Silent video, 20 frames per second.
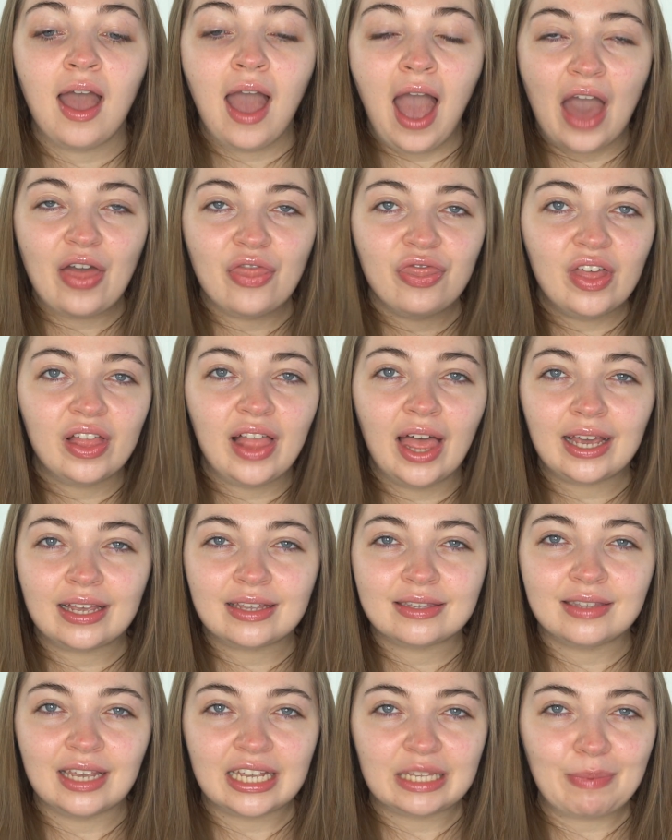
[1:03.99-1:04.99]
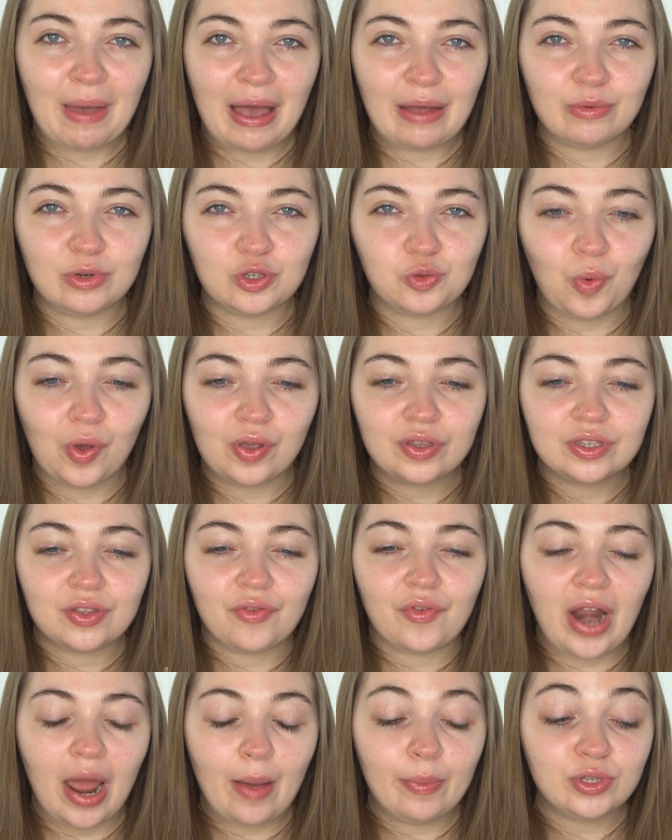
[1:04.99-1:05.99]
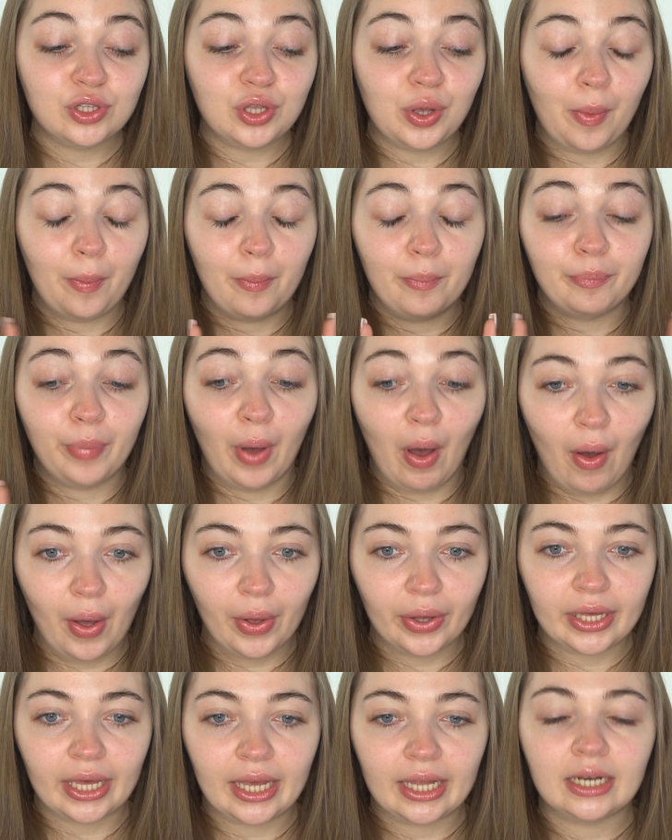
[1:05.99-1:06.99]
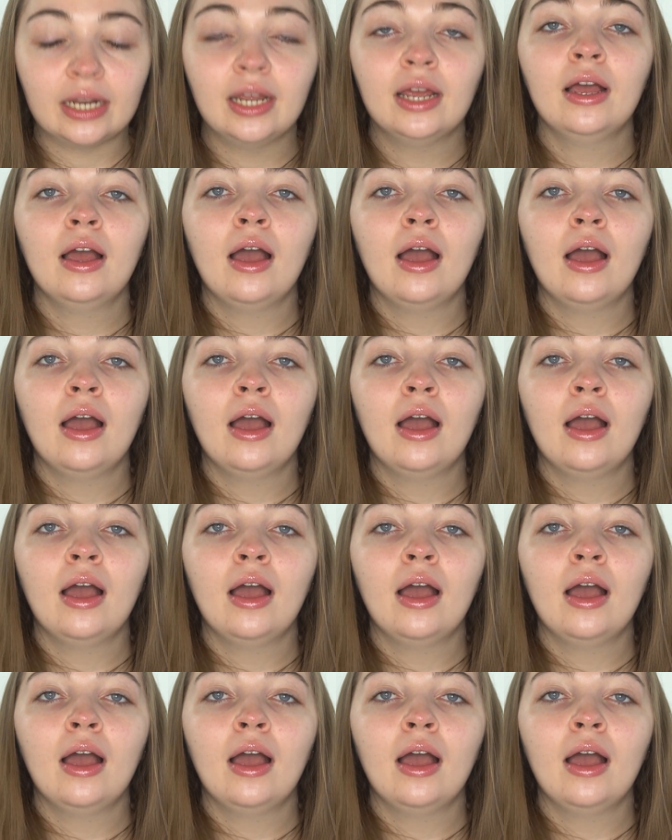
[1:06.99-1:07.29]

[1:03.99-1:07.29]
I think they're like £6 as well, so they're an absolute bargain.